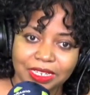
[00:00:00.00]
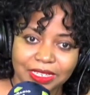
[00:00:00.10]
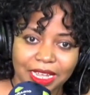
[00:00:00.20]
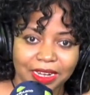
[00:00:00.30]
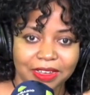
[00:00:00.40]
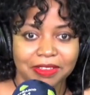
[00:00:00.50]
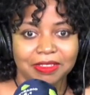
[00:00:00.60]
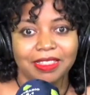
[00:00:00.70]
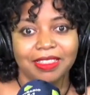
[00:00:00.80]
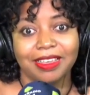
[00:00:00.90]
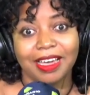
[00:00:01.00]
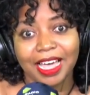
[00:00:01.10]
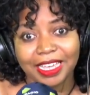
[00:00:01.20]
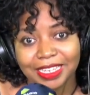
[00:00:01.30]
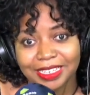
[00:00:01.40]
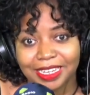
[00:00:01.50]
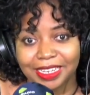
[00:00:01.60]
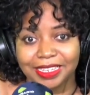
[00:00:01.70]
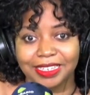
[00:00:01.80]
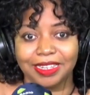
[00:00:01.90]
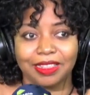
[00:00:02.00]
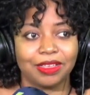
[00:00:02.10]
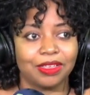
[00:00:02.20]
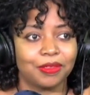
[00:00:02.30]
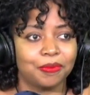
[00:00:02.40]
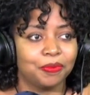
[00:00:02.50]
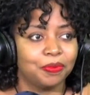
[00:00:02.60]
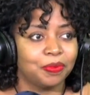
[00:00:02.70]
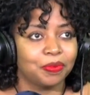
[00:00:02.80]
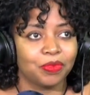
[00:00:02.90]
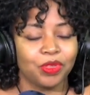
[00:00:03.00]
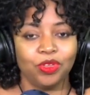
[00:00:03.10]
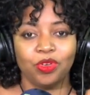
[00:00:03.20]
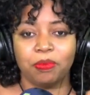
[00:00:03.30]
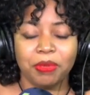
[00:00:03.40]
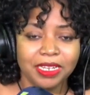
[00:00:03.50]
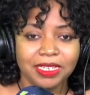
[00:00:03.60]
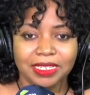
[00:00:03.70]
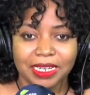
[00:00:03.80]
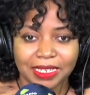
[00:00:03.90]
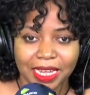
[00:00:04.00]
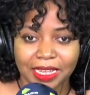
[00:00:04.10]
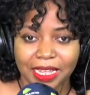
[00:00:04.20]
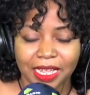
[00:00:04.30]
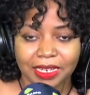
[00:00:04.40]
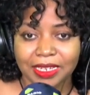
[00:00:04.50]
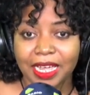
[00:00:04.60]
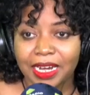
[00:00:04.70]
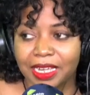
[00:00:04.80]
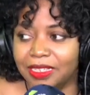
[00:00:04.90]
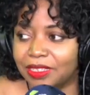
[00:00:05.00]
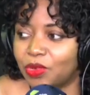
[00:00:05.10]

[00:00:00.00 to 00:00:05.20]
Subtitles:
designer, the architect, the, you know, painters and tilers,